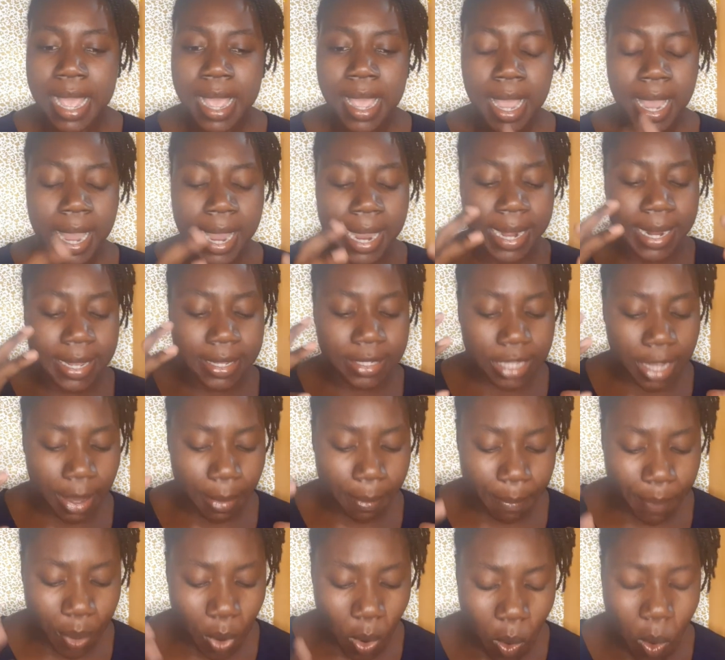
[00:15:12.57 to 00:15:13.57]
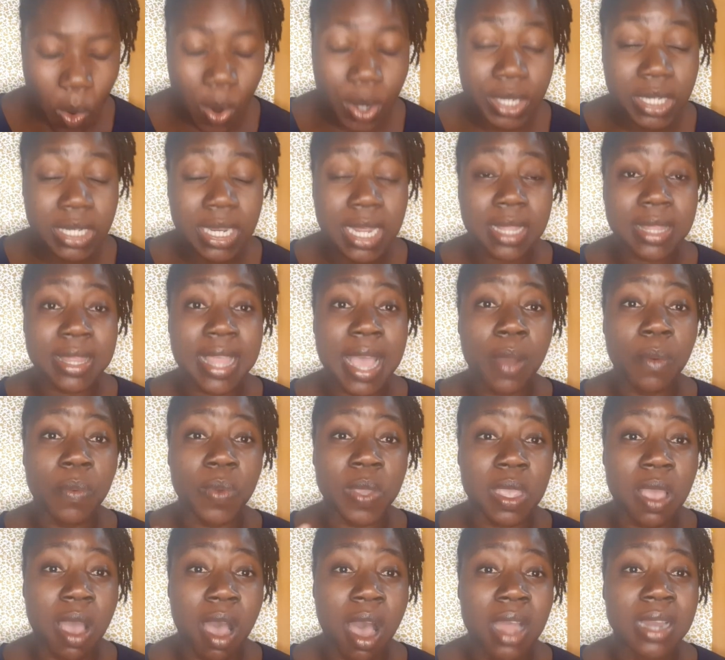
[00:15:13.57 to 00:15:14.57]
it is important that
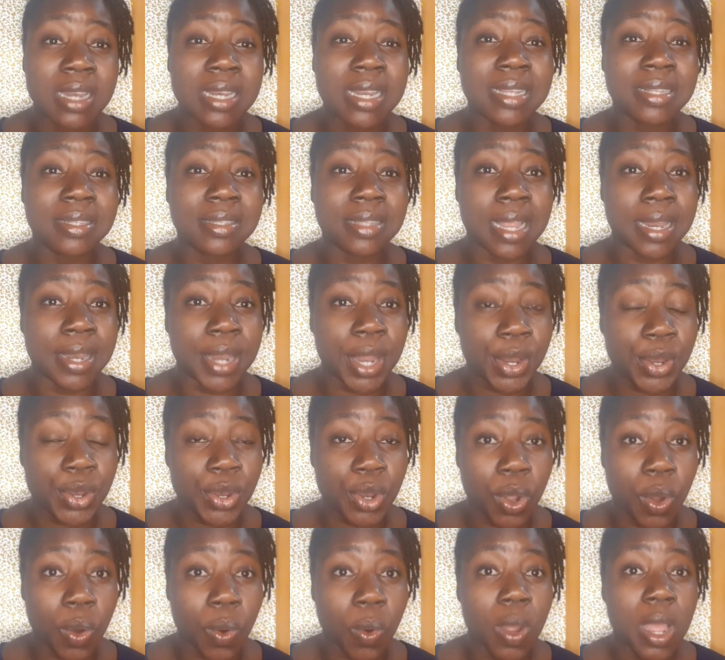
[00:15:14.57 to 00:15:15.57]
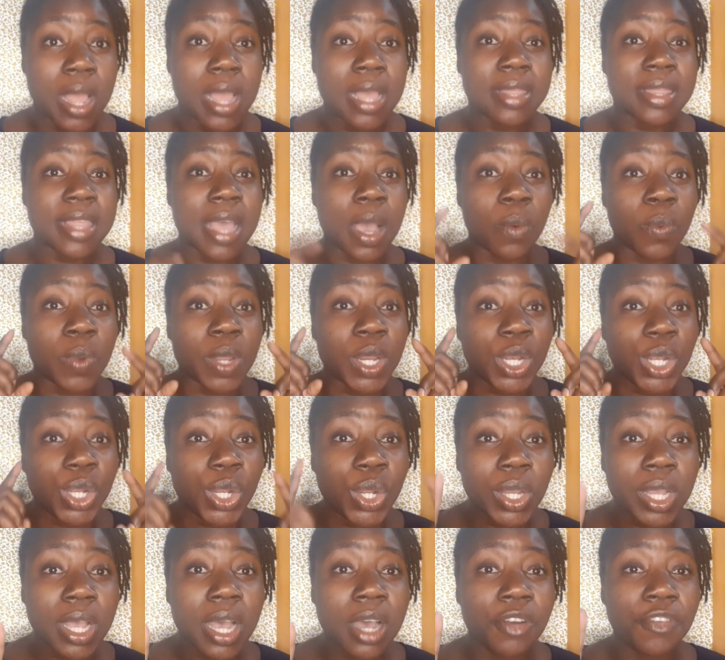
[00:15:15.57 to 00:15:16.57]
we understand and know that we
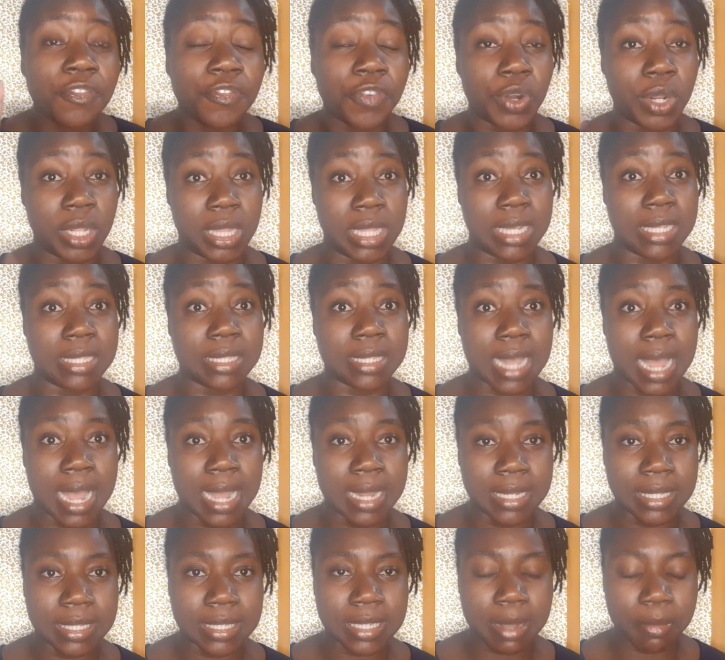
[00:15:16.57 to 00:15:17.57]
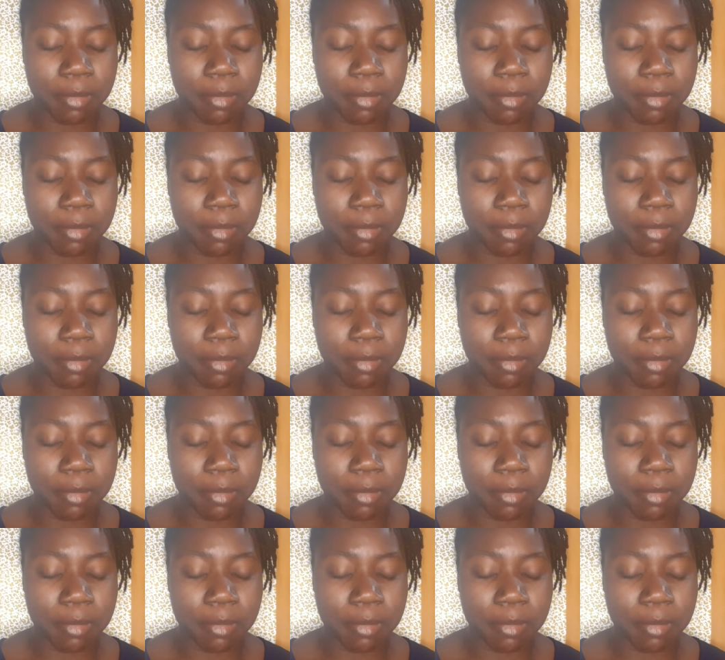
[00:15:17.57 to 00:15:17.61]
look out for these signs.